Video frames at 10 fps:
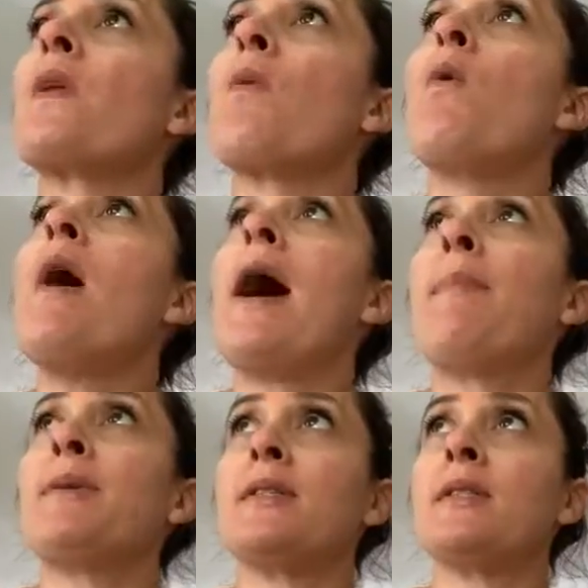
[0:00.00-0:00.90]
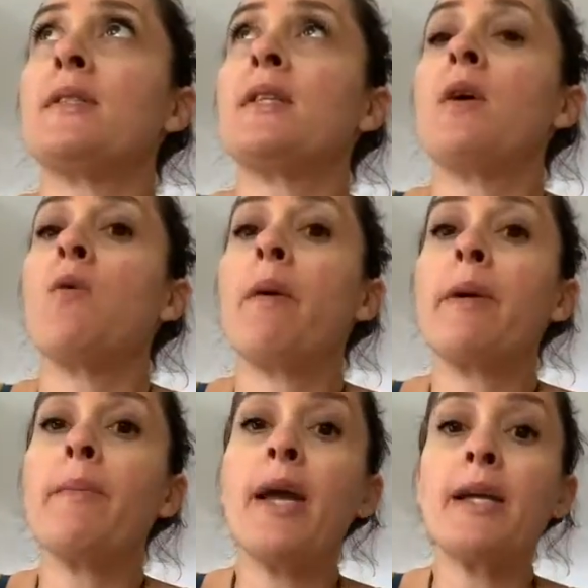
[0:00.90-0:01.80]
What happens when
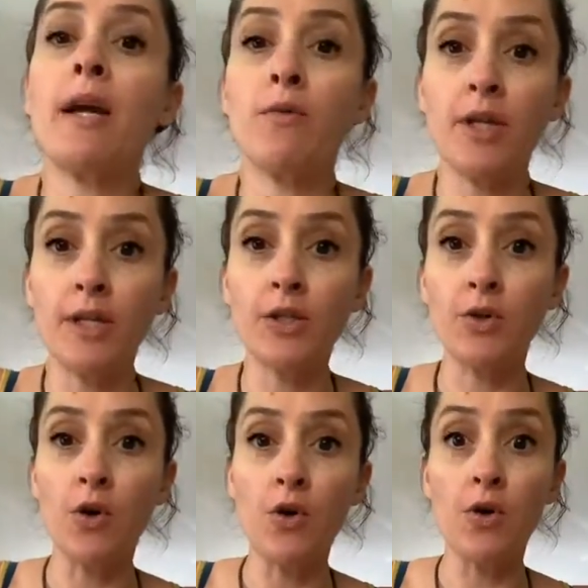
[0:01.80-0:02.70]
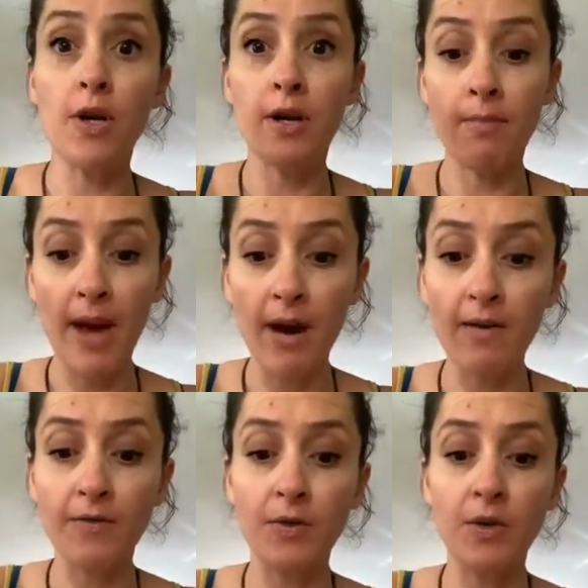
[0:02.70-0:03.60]
we make a really strong,
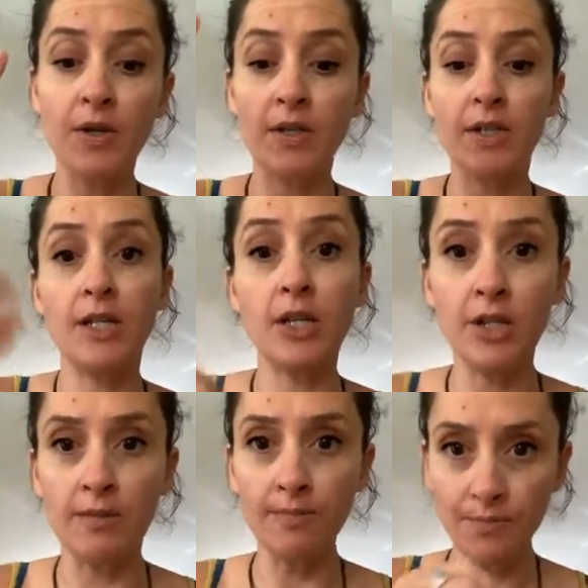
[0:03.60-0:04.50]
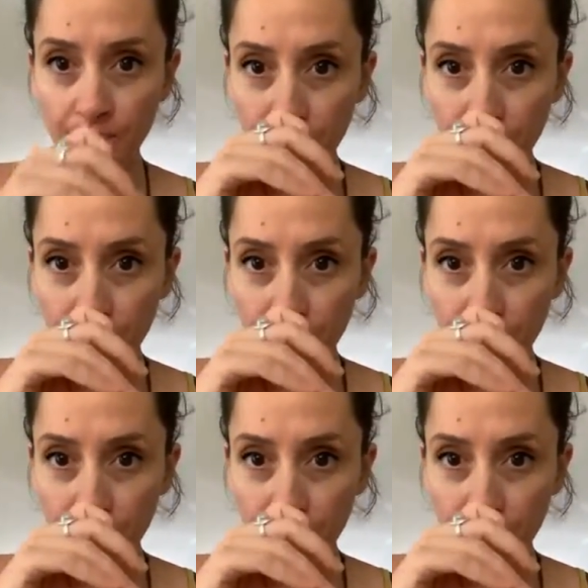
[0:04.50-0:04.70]
powerful decision